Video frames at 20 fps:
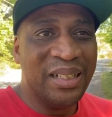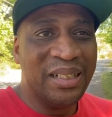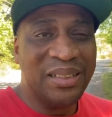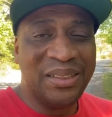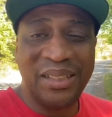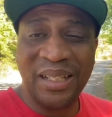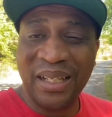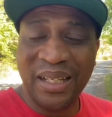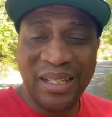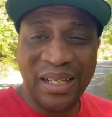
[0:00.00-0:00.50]

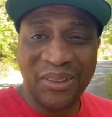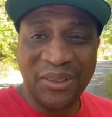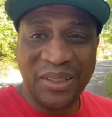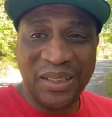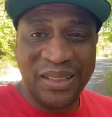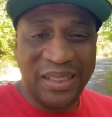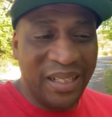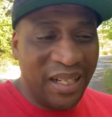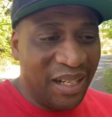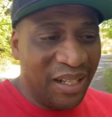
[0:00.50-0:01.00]
Check out the
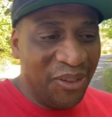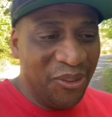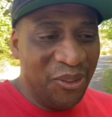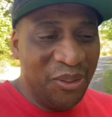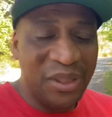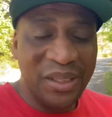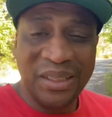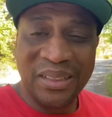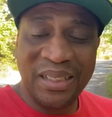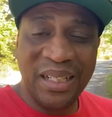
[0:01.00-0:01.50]
channel,
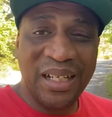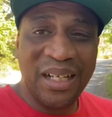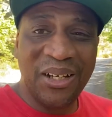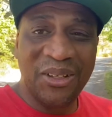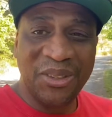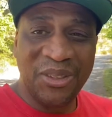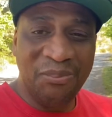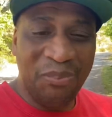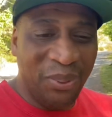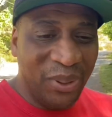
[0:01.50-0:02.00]
check
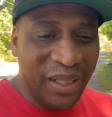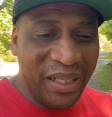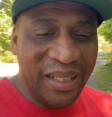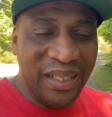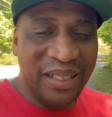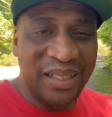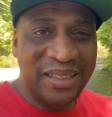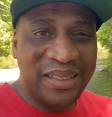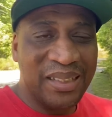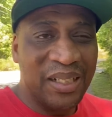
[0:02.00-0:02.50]
out the
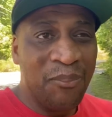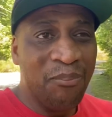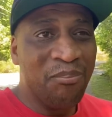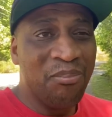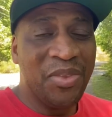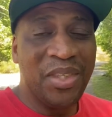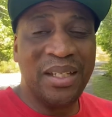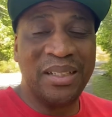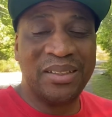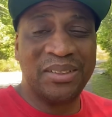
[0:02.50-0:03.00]
playlist.
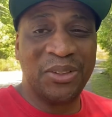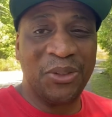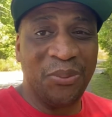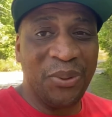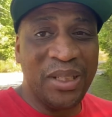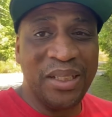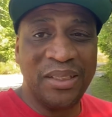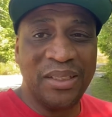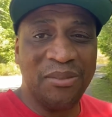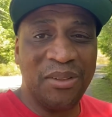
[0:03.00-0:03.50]
It's
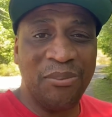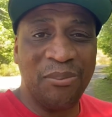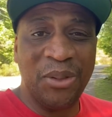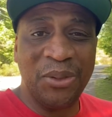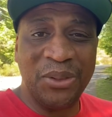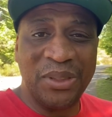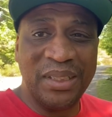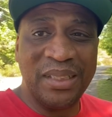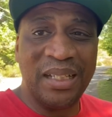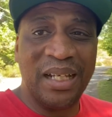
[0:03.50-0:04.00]
great
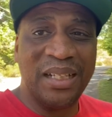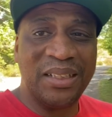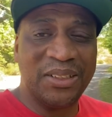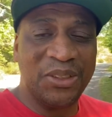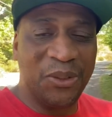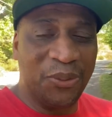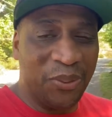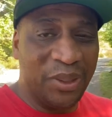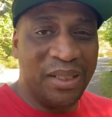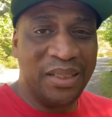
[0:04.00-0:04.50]
merchandise,
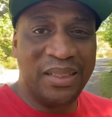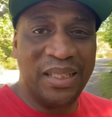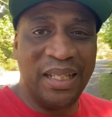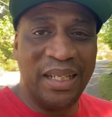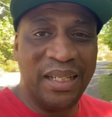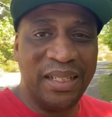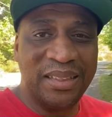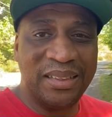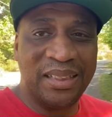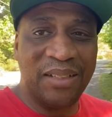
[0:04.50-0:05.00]
great
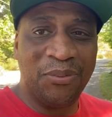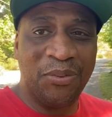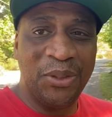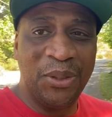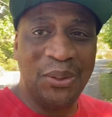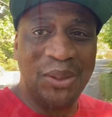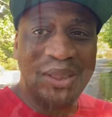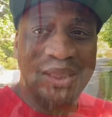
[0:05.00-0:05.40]
things for you to